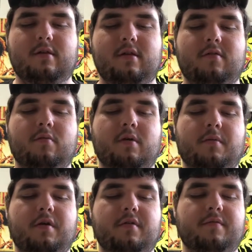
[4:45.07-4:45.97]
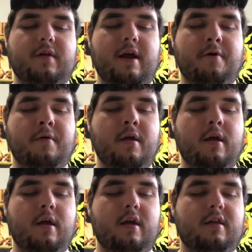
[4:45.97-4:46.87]
this is what I'm using for now.
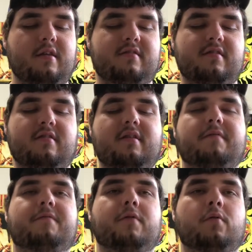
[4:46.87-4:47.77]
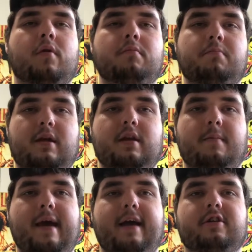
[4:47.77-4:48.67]
This is a 7'1"
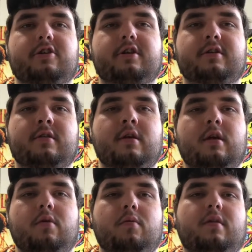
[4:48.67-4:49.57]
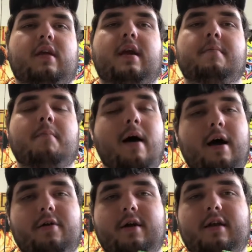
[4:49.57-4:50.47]
medium action with a
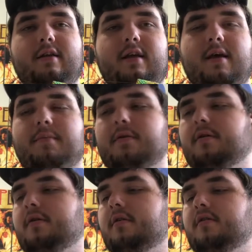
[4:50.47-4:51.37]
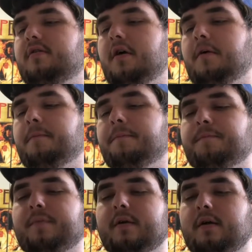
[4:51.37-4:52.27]
moderate tip. So,
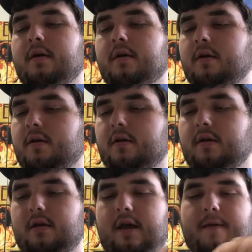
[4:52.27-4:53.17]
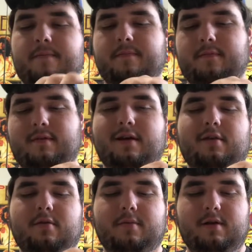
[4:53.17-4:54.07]
yeah, got a
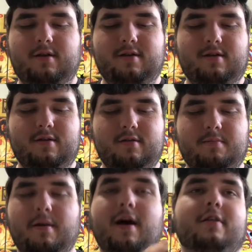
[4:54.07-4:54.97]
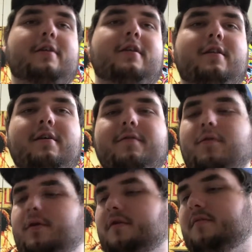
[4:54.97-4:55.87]
little bit of pollen in there, of
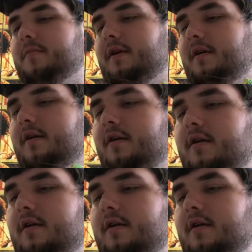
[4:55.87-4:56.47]
course, but